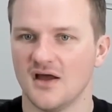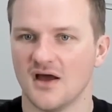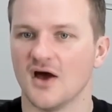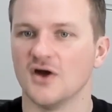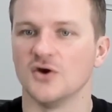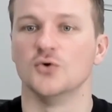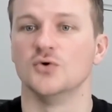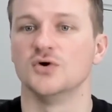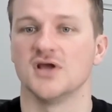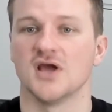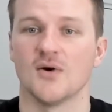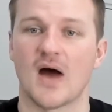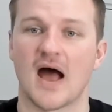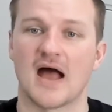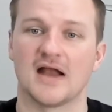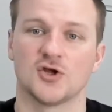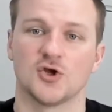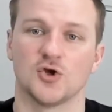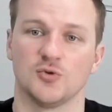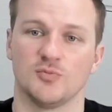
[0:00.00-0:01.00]
an audio
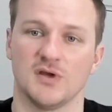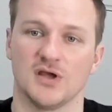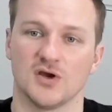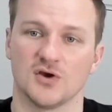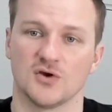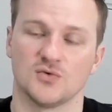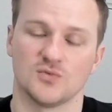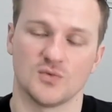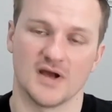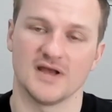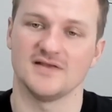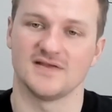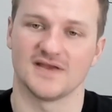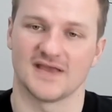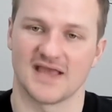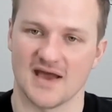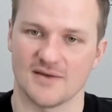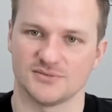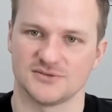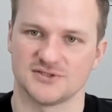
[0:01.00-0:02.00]
ad could be a good way to
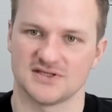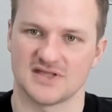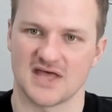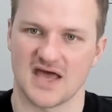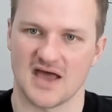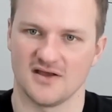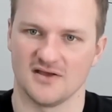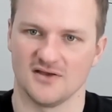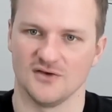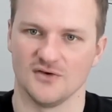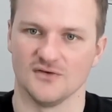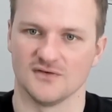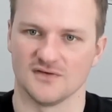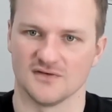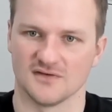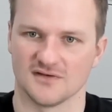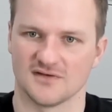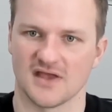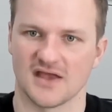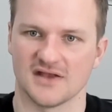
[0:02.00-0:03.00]
capture that
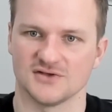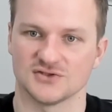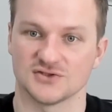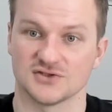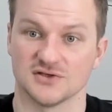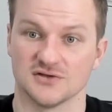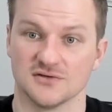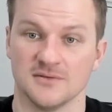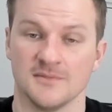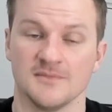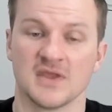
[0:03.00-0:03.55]
user's attention.